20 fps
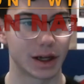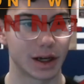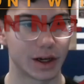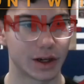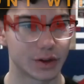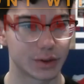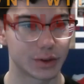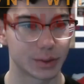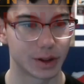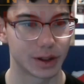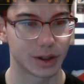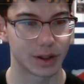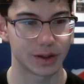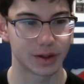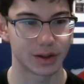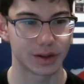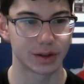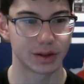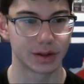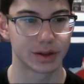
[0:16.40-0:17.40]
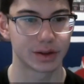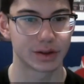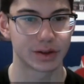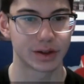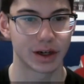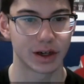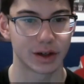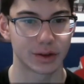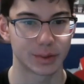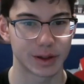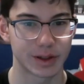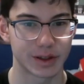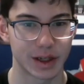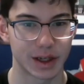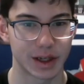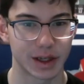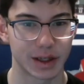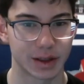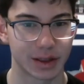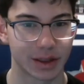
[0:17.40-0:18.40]
just wanted to start off by
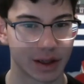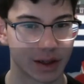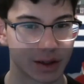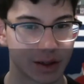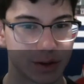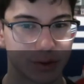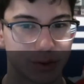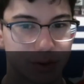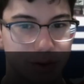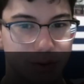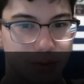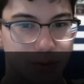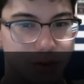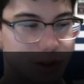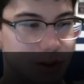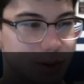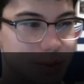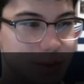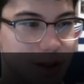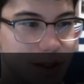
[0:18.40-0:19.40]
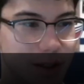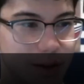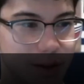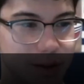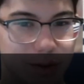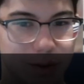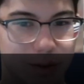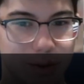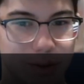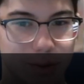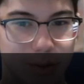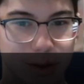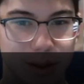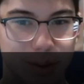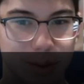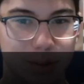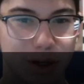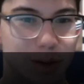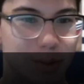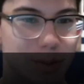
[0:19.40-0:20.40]
saying thank you for the film. It
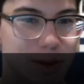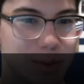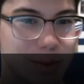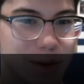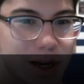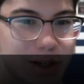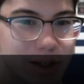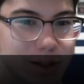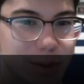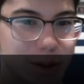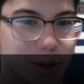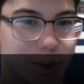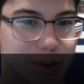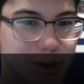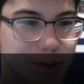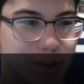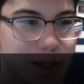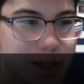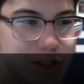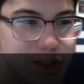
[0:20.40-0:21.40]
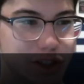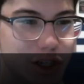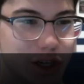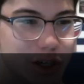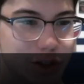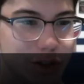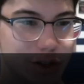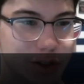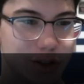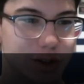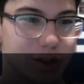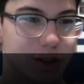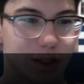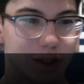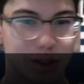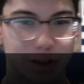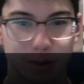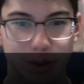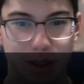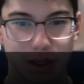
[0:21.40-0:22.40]
really brought me back to moments of my childhood,
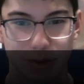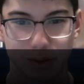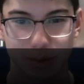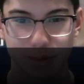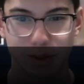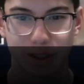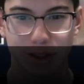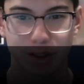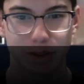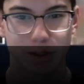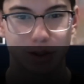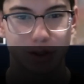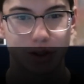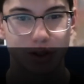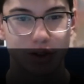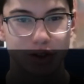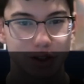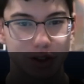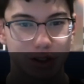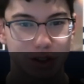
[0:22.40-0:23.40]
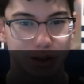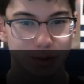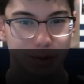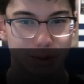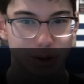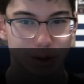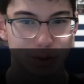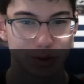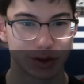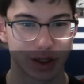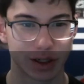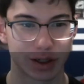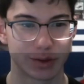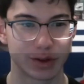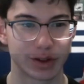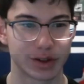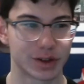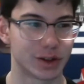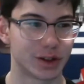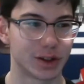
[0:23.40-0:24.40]
like away from technology, where it was kind of
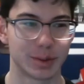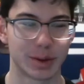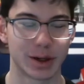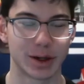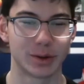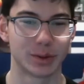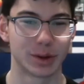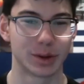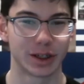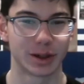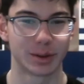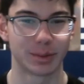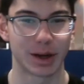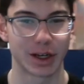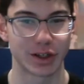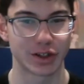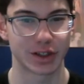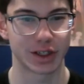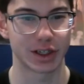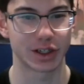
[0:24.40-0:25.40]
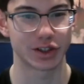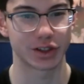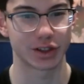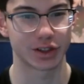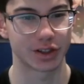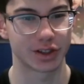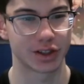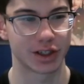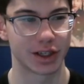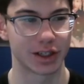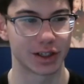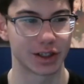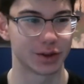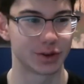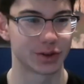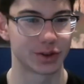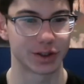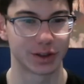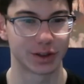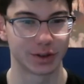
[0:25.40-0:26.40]
just all about where your imagination could take
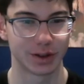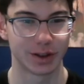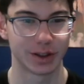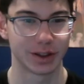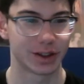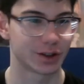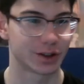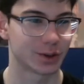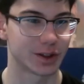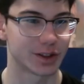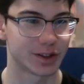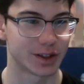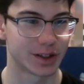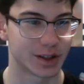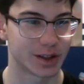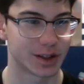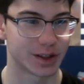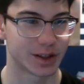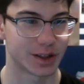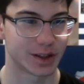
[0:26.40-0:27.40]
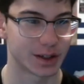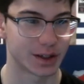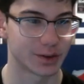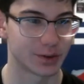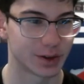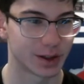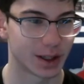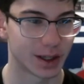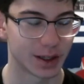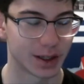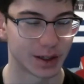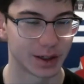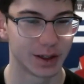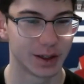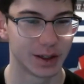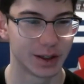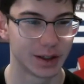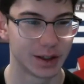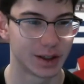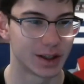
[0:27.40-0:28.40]
you. So I just want to say thank you for that.
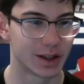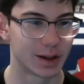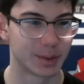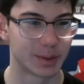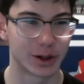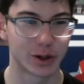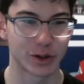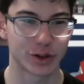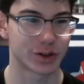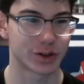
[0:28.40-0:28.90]
Also,